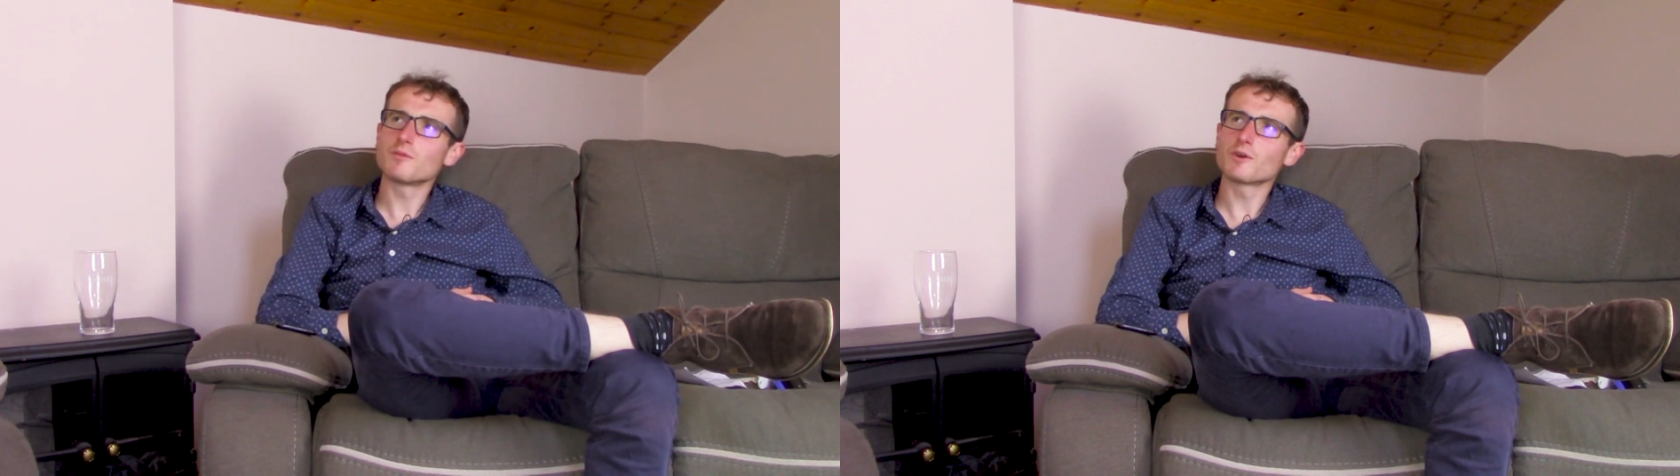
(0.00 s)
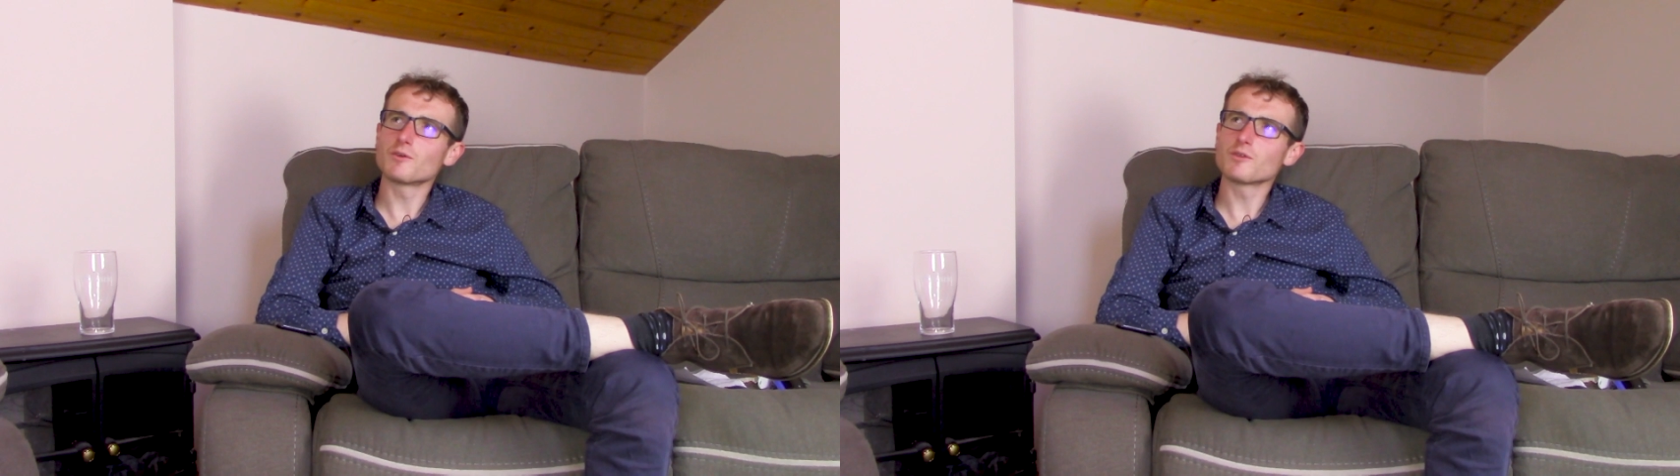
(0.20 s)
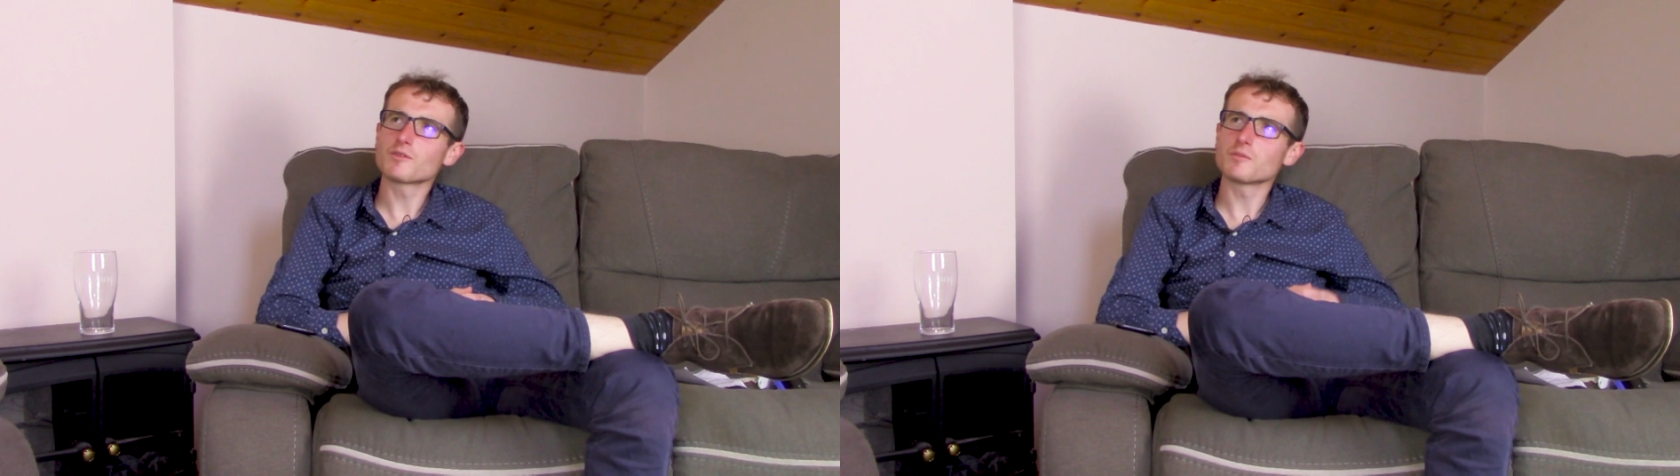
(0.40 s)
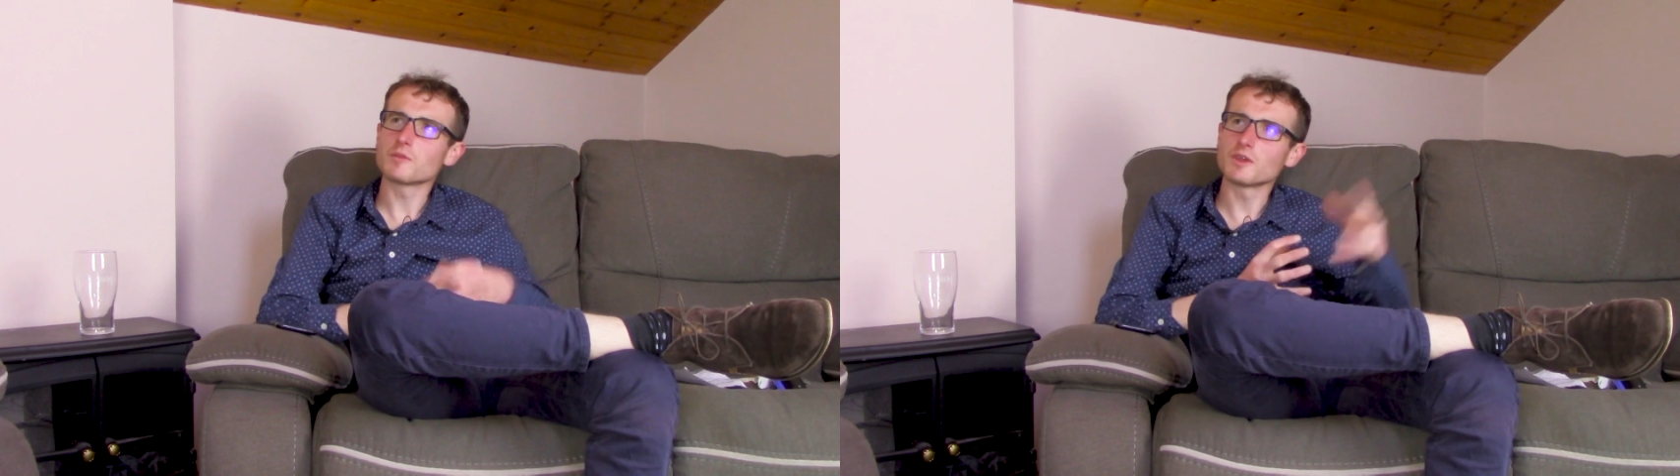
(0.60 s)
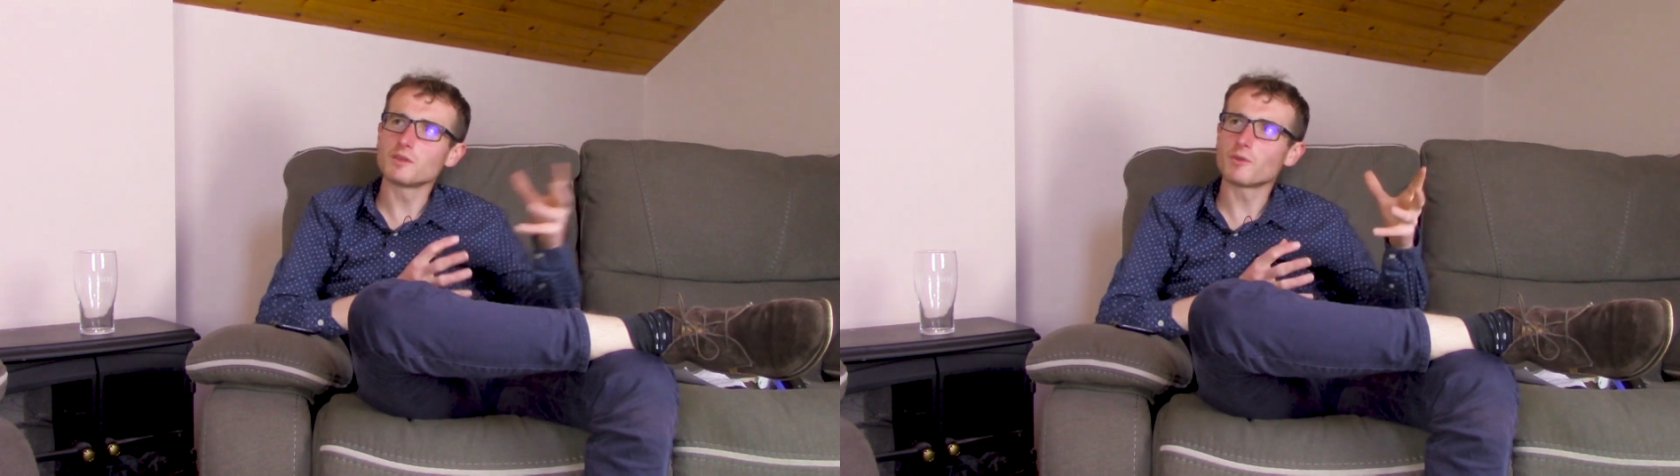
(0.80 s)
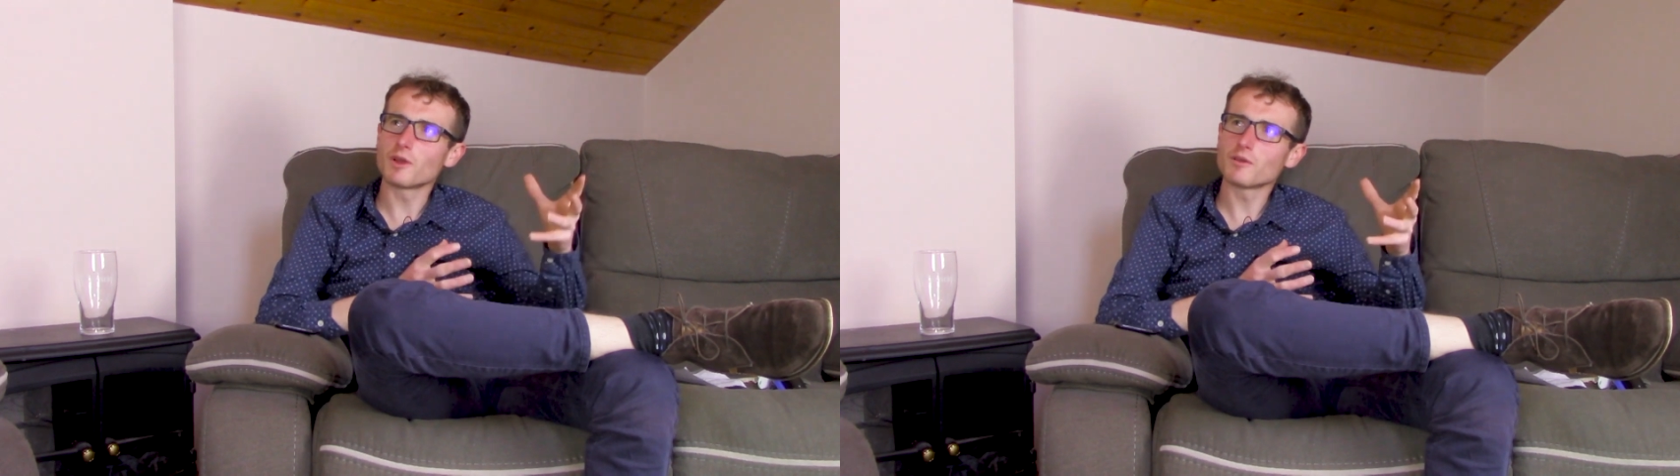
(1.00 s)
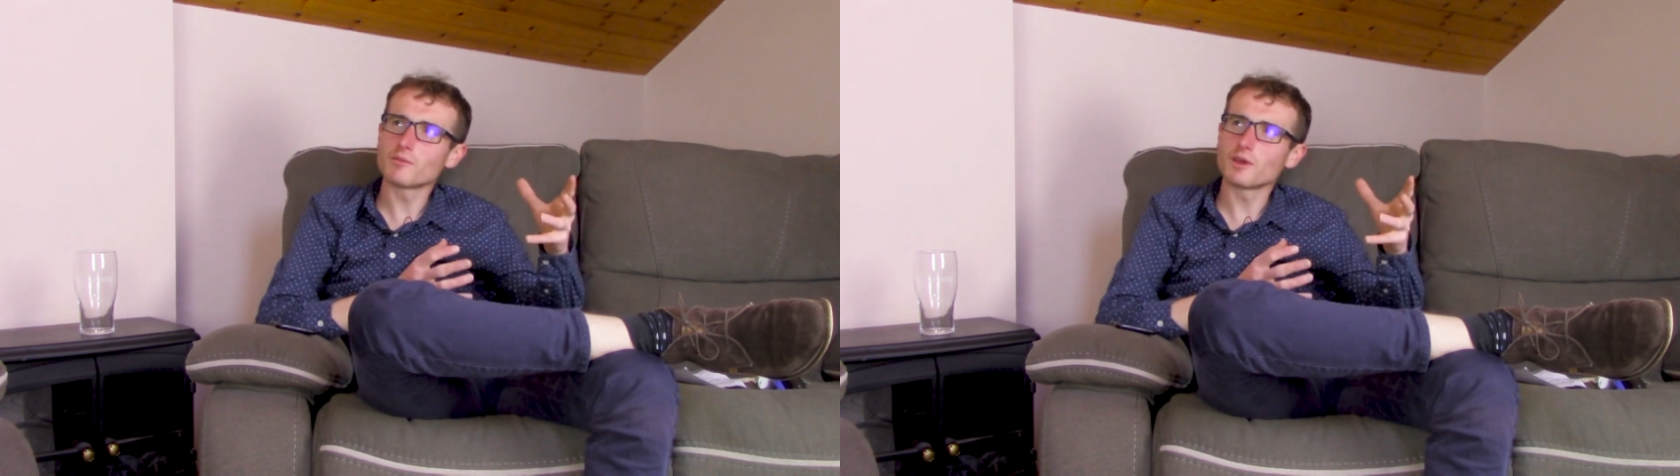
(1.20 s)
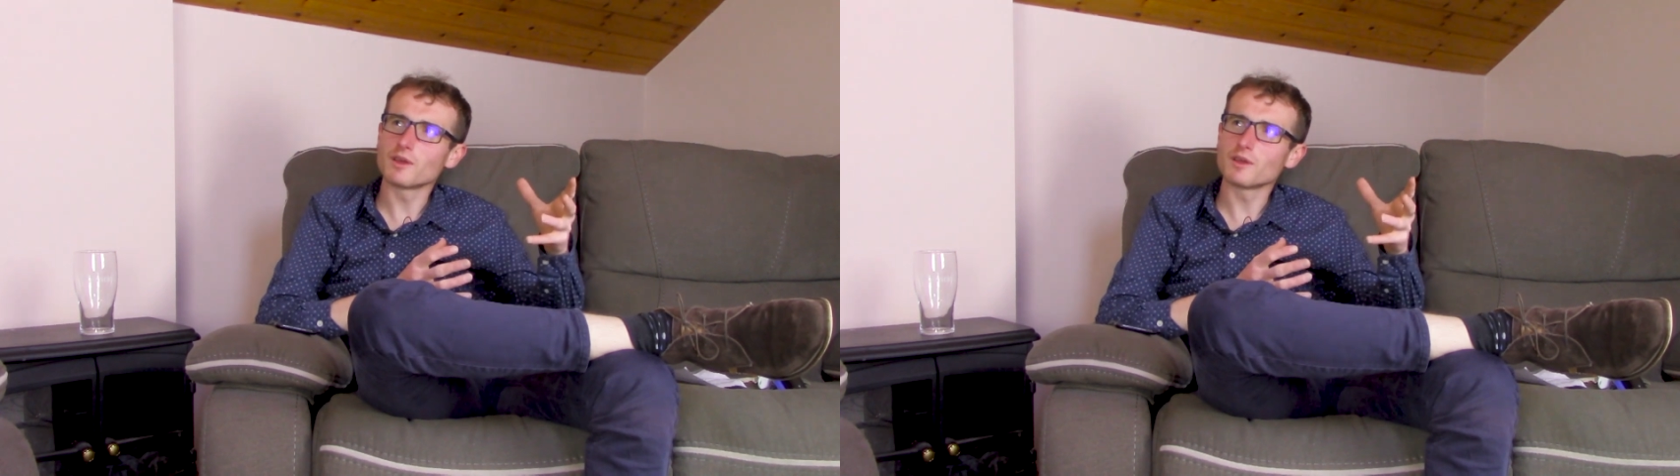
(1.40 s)
What good is it being in
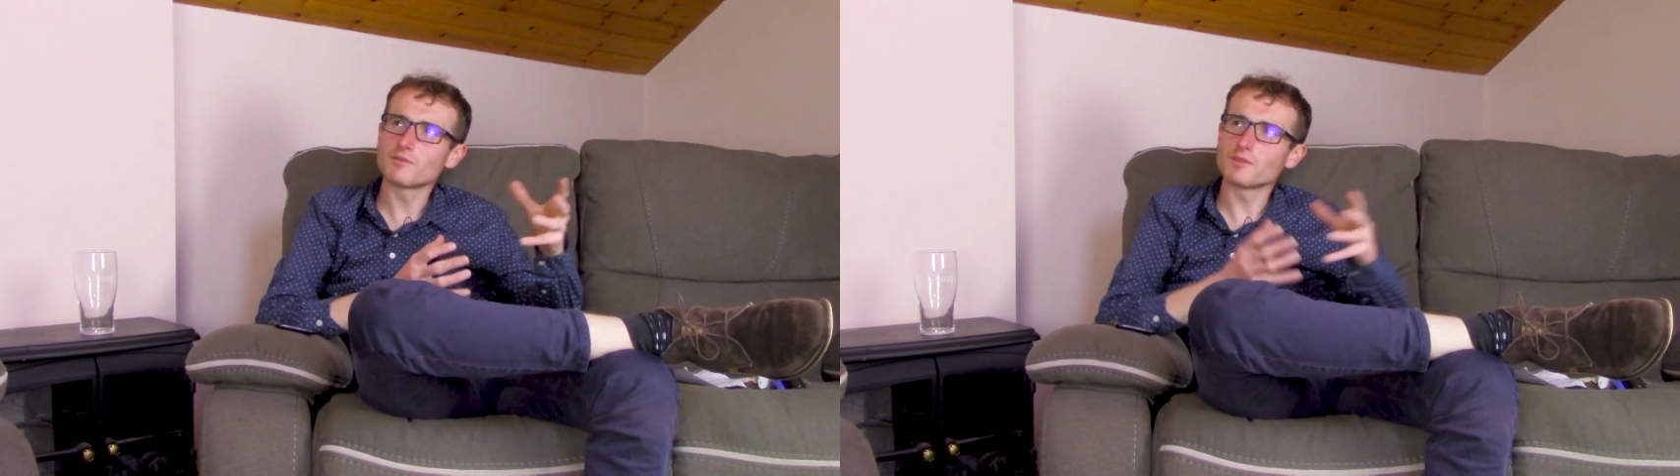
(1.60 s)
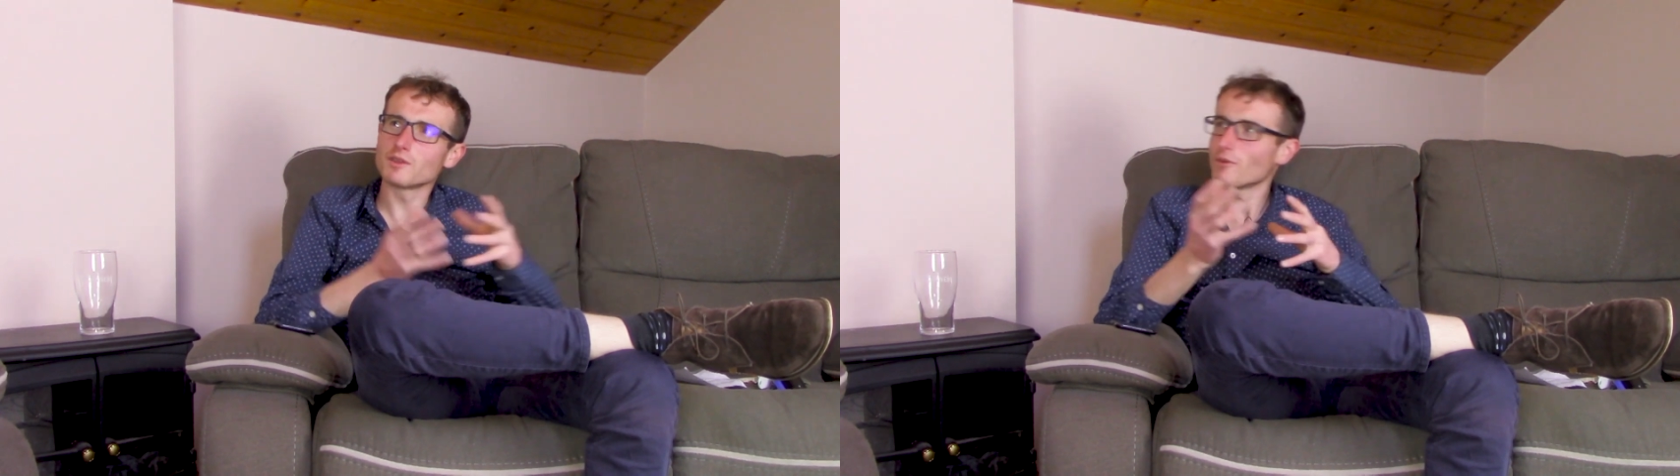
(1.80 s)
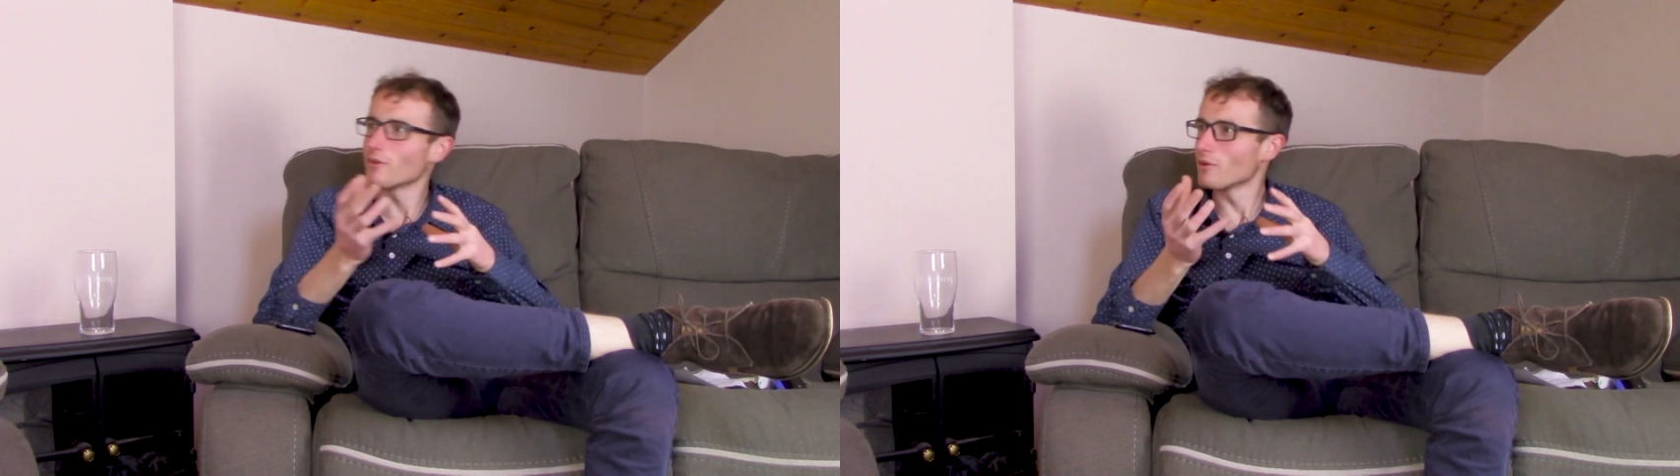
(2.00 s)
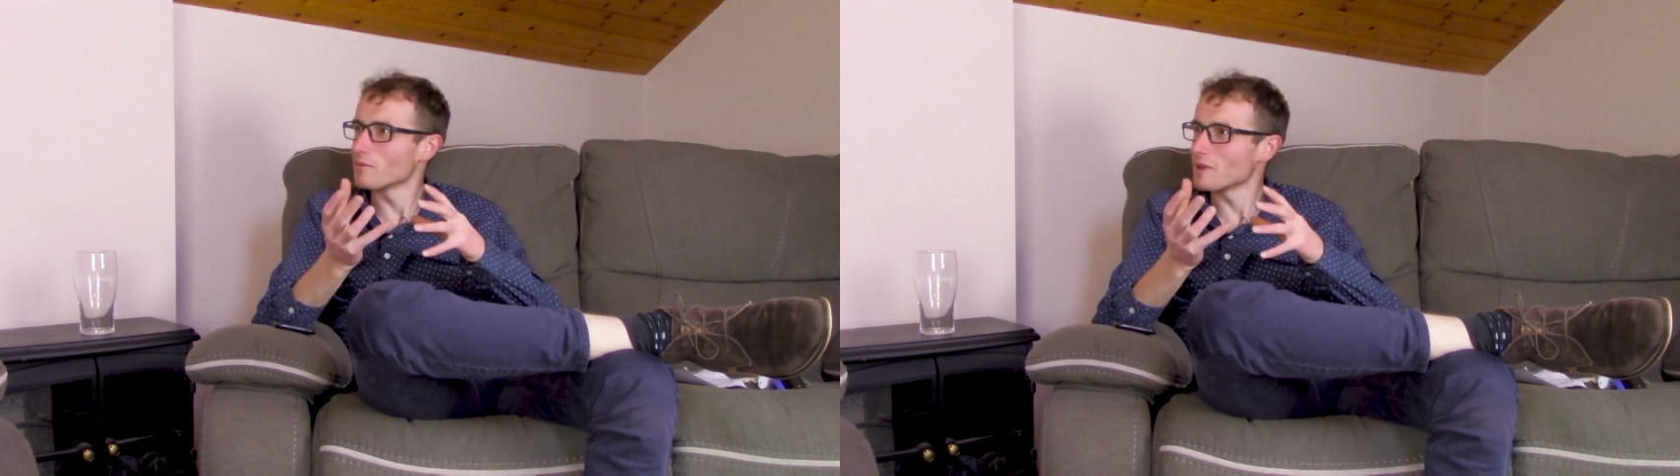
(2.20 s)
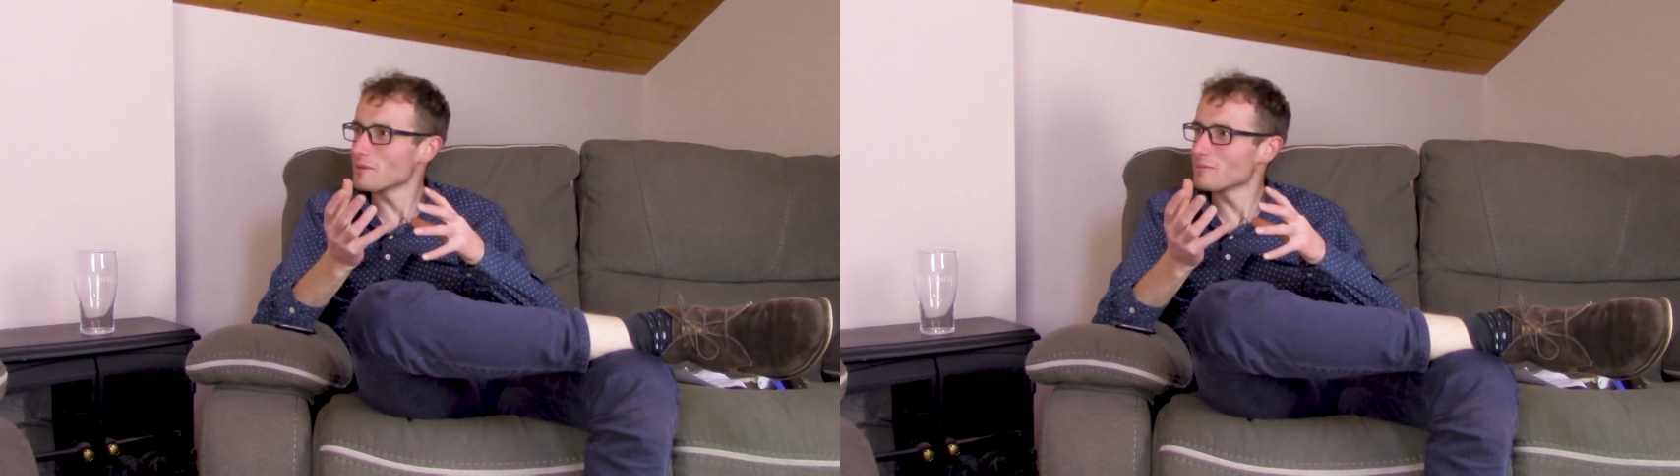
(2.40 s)
Broadway if you don't know the